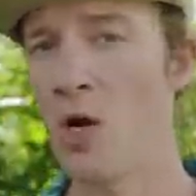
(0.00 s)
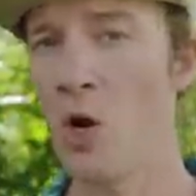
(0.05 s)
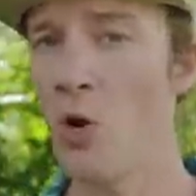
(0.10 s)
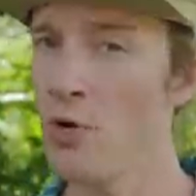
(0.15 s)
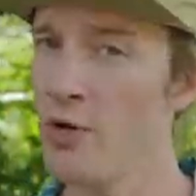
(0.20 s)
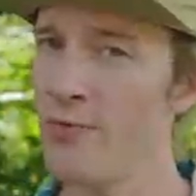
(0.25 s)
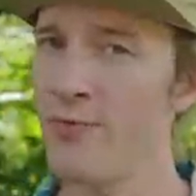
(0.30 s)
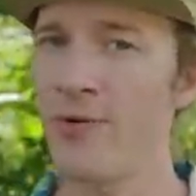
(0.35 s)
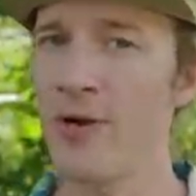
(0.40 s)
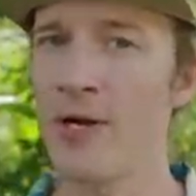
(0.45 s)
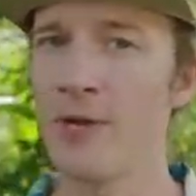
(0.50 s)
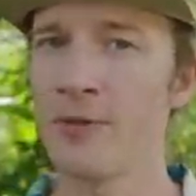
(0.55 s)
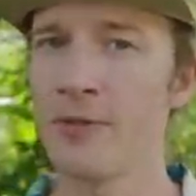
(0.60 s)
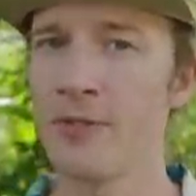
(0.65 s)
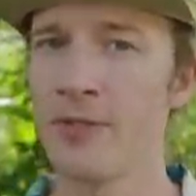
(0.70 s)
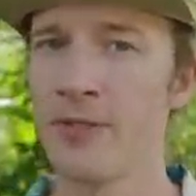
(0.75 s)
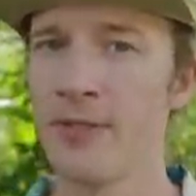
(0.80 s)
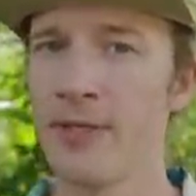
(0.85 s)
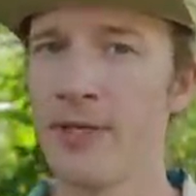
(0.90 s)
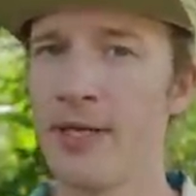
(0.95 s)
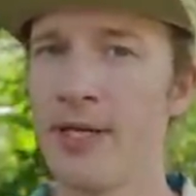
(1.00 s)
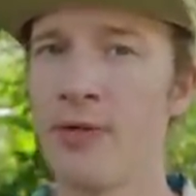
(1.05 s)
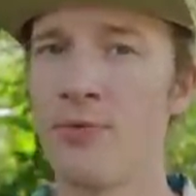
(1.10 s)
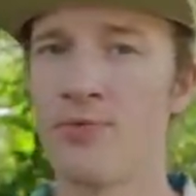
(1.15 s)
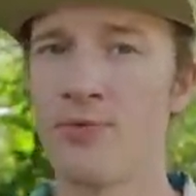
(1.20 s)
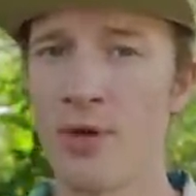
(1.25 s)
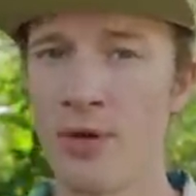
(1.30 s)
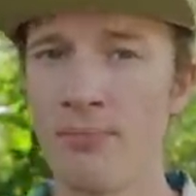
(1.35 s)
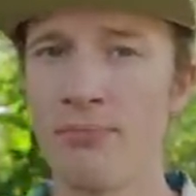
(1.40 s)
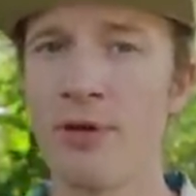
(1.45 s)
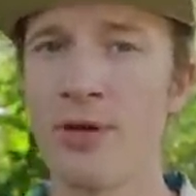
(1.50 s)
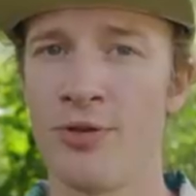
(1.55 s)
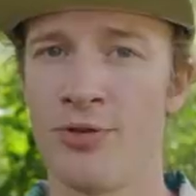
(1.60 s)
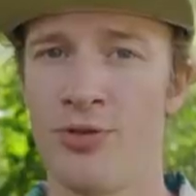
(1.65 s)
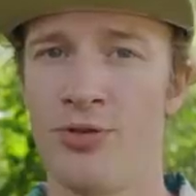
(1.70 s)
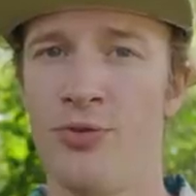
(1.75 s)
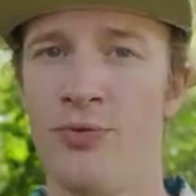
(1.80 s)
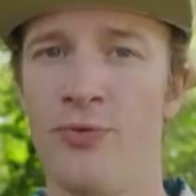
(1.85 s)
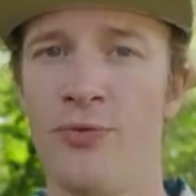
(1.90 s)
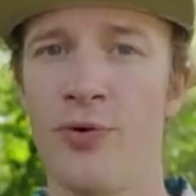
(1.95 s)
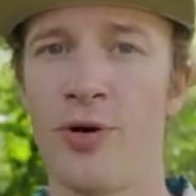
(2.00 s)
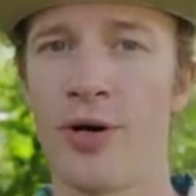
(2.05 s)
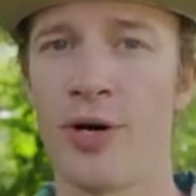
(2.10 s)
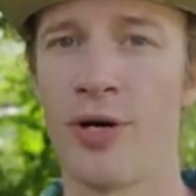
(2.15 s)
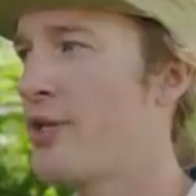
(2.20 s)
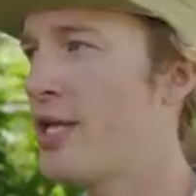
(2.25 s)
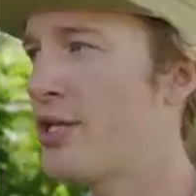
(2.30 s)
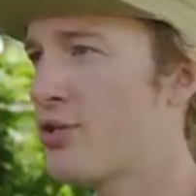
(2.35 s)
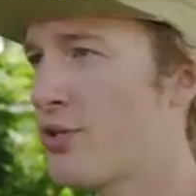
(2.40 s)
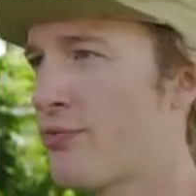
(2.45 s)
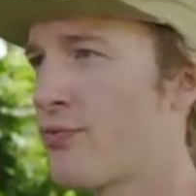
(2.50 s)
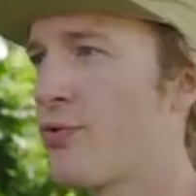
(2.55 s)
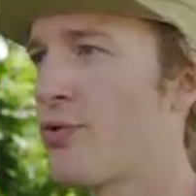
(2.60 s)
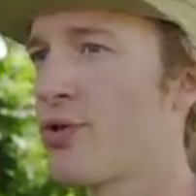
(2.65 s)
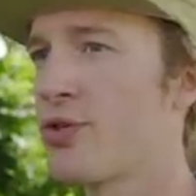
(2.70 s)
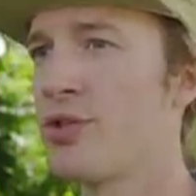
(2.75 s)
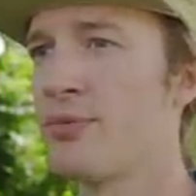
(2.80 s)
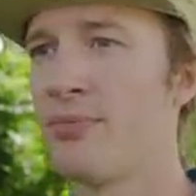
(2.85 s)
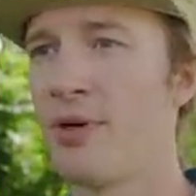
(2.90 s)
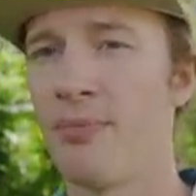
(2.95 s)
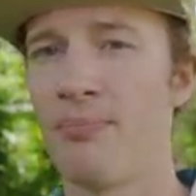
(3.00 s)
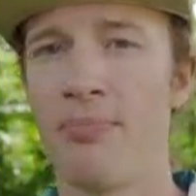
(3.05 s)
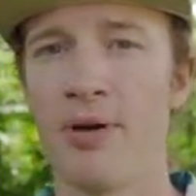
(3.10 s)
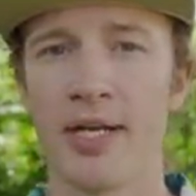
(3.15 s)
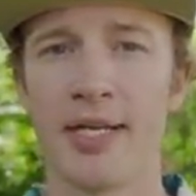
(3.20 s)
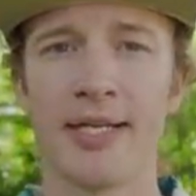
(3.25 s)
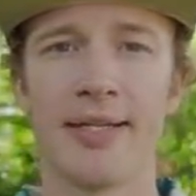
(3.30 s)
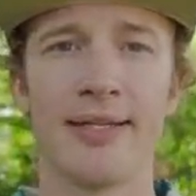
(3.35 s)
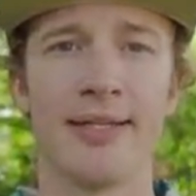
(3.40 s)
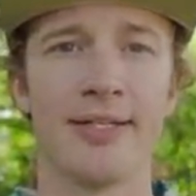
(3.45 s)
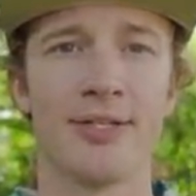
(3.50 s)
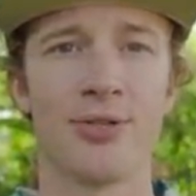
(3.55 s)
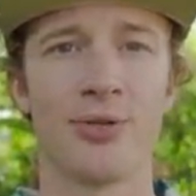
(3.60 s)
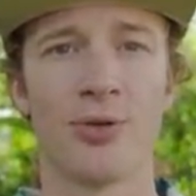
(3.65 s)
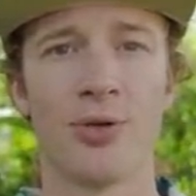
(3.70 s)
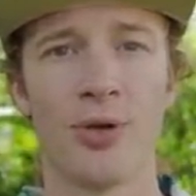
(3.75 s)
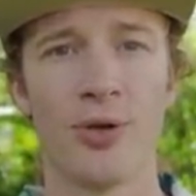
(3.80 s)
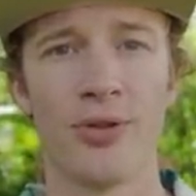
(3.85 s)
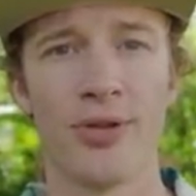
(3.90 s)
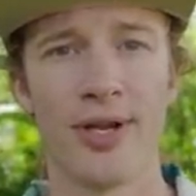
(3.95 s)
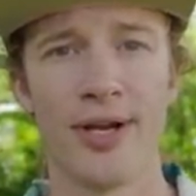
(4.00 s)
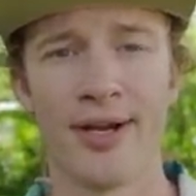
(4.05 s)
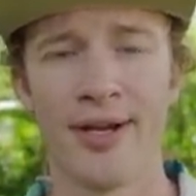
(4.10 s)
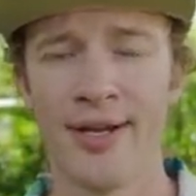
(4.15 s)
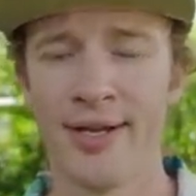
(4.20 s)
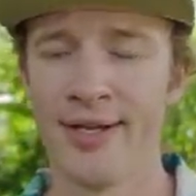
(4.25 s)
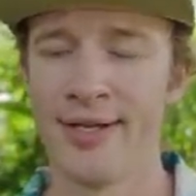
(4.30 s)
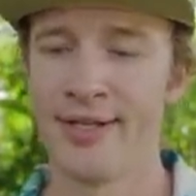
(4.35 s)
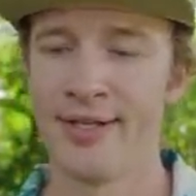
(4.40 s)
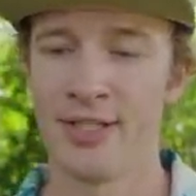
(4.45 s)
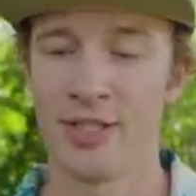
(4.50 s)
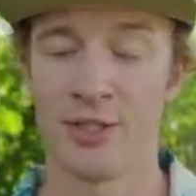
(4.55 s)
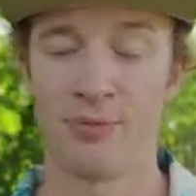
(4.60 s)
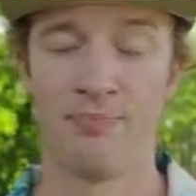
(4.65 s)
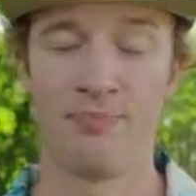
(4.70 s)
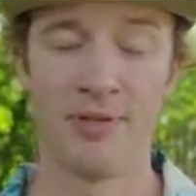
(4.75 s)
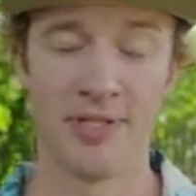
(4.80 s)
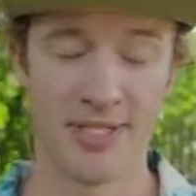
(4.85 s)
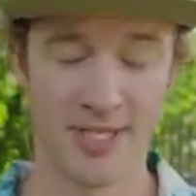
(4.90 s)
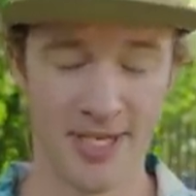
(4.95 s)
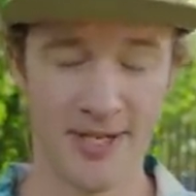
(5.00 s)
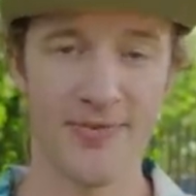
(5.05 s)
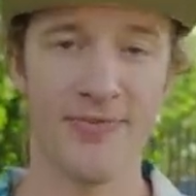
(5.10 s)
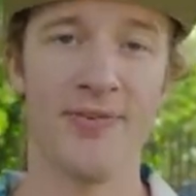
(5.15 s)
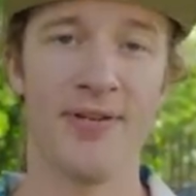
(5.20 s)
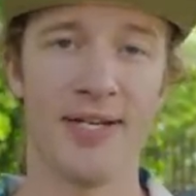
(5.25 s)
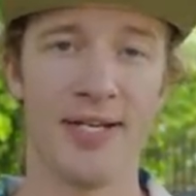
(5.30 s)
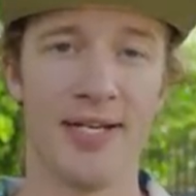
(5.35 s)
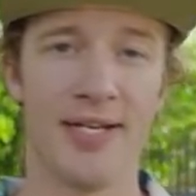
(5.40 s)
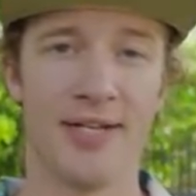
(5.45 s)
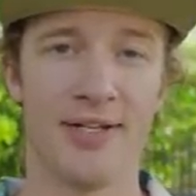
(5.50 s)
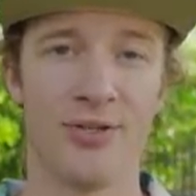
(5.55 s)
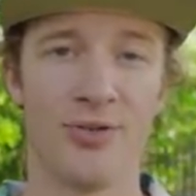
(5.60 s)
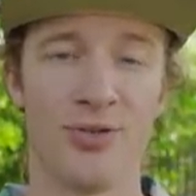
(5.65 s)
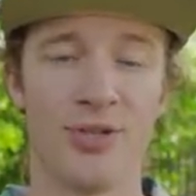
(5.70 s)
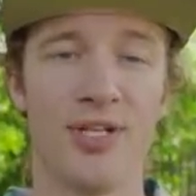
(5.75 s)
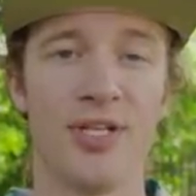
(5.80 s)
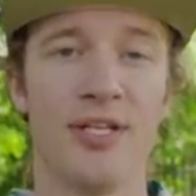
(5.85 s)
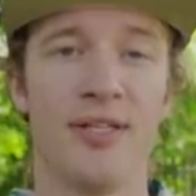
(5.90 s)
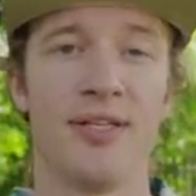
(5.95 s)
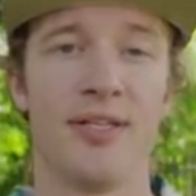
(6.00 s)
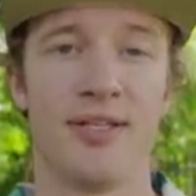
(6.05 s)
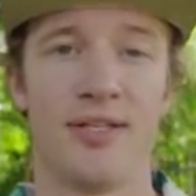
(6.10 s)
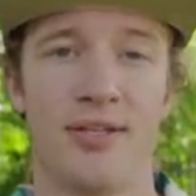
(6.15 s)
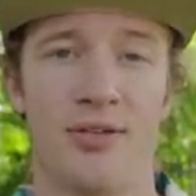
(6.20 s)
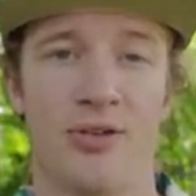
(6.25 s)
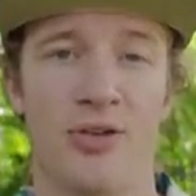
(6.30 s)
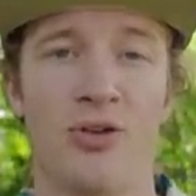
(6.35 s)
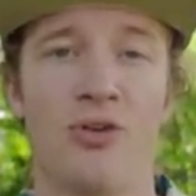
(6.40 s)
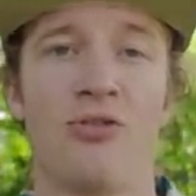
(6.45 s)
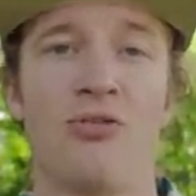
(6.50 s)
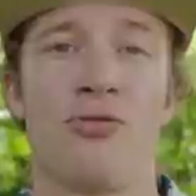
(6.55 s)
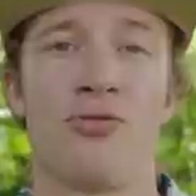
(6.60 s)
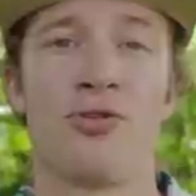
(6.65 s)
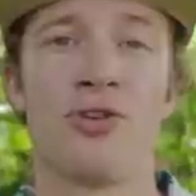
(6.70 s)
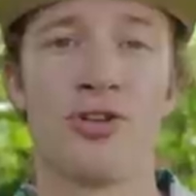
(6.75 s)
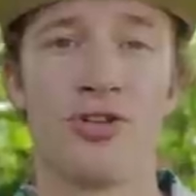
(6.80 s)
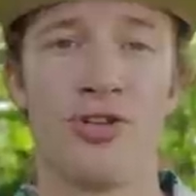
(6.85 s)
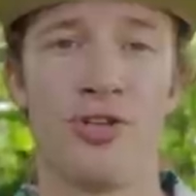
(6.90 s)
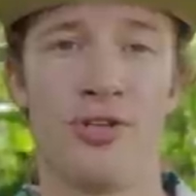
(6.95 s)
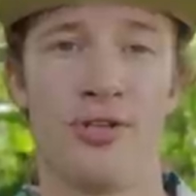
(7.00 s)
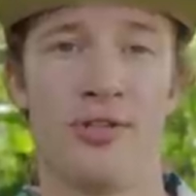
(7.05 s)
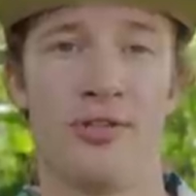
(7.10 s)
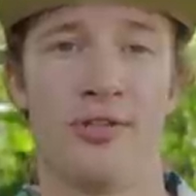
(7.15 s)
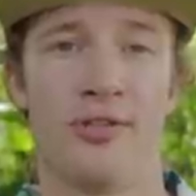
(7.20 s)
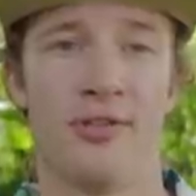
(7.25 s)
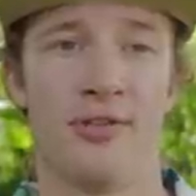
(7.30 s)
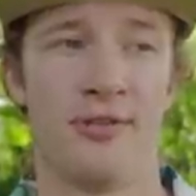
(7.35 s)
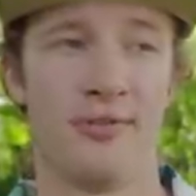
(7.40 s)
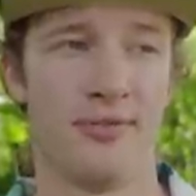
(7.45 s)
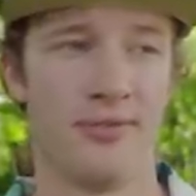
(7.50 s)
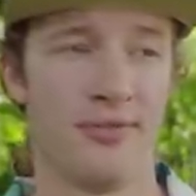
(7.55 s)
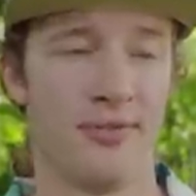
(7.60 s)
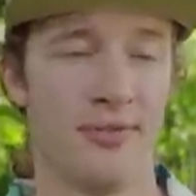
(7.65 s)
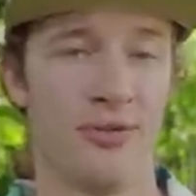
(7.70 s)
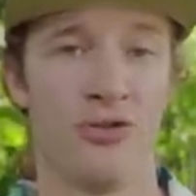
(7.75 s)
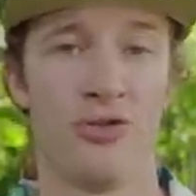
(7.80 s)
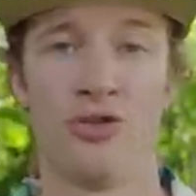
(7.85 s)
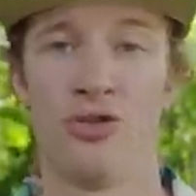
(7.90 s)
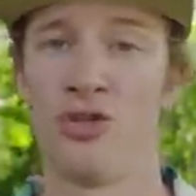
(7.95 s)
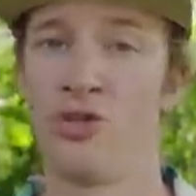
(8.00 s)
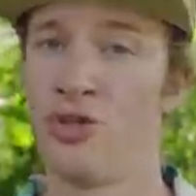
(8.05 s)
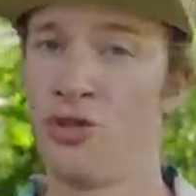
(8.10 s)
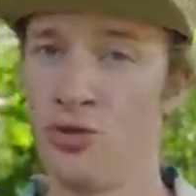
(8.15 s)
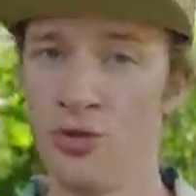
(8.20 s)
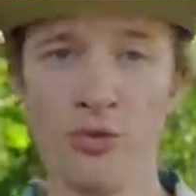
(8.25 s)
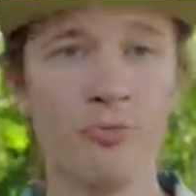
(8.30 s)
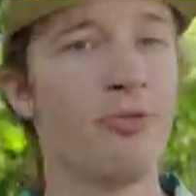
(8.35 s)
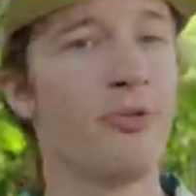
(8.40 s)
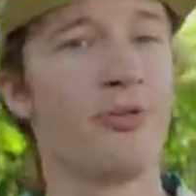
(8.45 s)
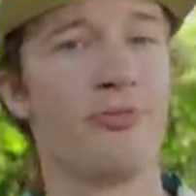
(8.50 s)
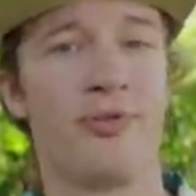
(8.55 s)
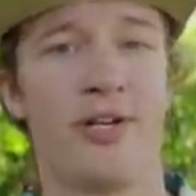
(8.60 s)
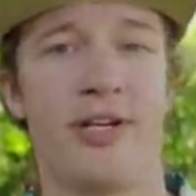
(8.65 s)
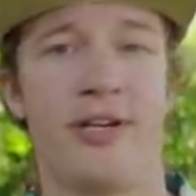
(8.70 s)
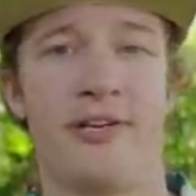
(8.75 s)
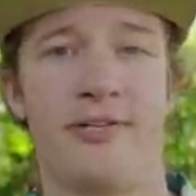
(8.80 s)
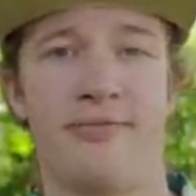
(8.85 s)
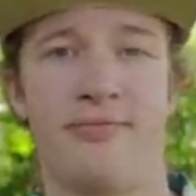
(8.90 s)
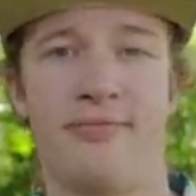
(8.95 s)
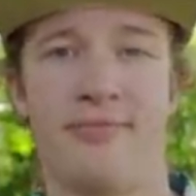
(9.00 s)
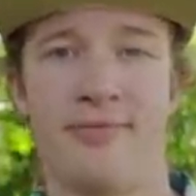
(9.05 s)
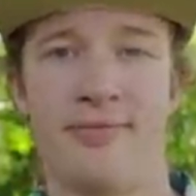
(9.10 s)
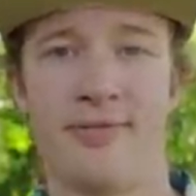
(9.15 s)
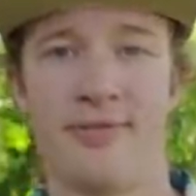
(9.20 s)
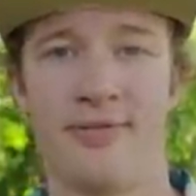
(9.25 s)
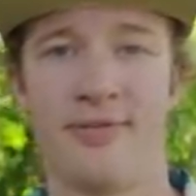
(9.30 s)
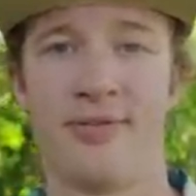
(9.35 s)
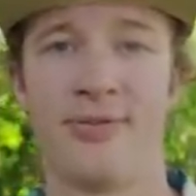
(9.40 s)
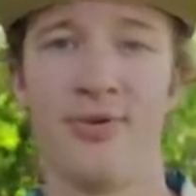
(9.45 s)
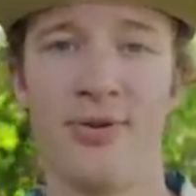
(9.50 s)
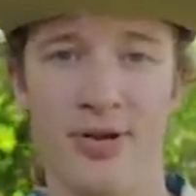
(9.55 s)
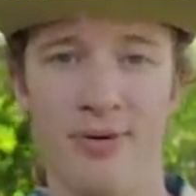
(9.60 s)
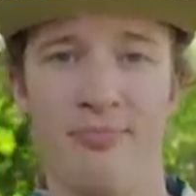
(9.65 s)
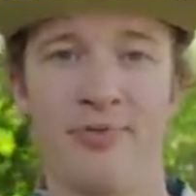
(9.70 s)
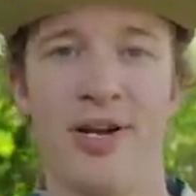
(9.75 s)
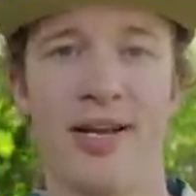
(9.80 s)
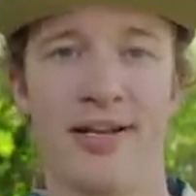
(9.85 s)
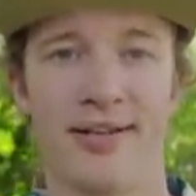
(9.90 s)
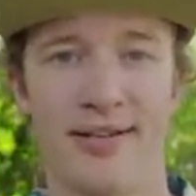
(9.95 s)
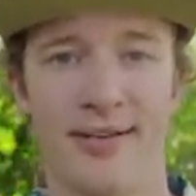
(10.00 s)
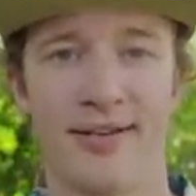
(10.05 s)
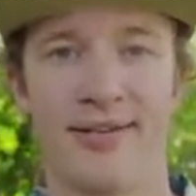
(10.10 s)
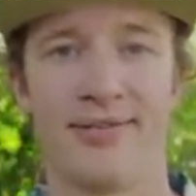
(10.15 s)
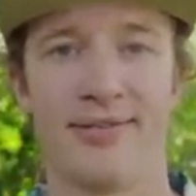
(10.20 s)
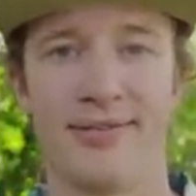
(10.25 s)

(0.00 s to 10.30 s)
Only found in Romblon so far. That's of course on my bucket list to go there specifically to see this gorgeous, super rare nudibranch.